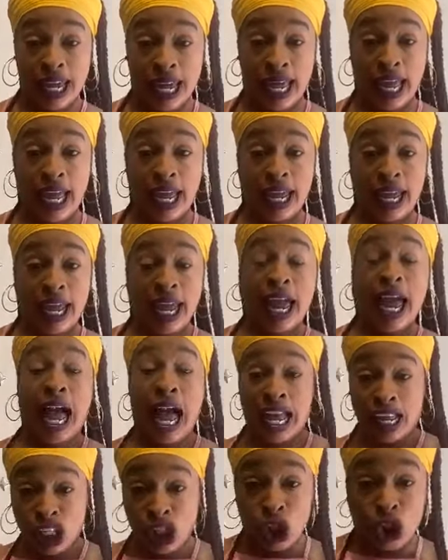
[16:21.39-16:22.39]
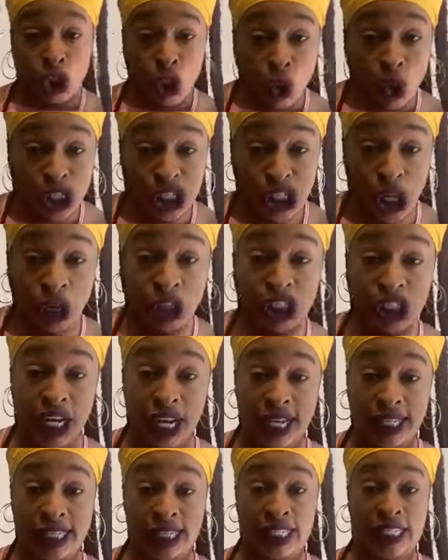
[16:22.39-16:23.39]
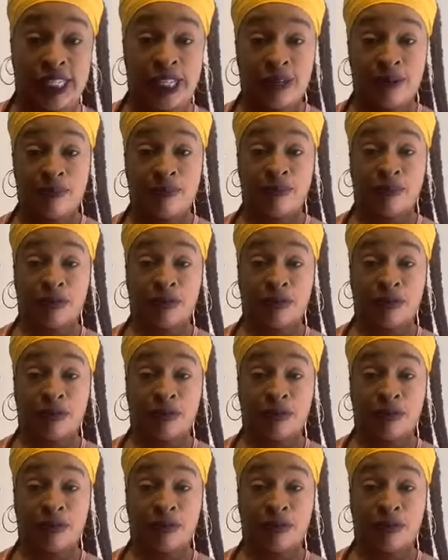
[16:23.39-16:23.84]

Huh? Uh, two associates